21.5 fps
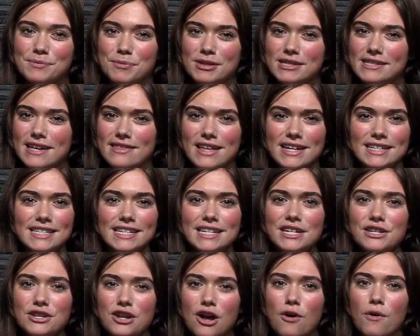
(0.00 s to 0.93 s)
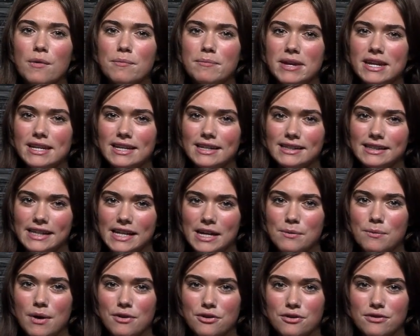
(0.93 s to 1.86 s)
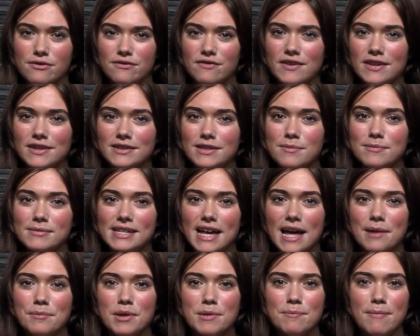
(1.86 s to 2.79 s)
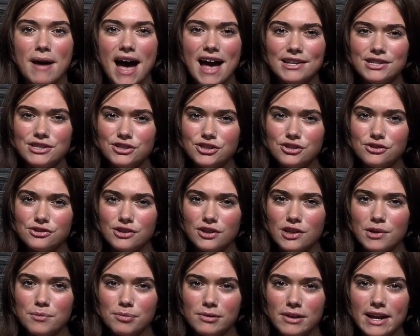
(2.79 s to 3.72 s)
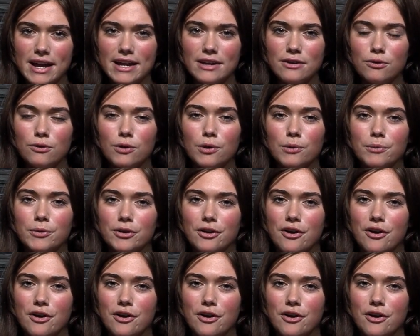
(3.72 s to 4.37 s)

but said they didn't know immediately whether the victims had been passengers on the plane or were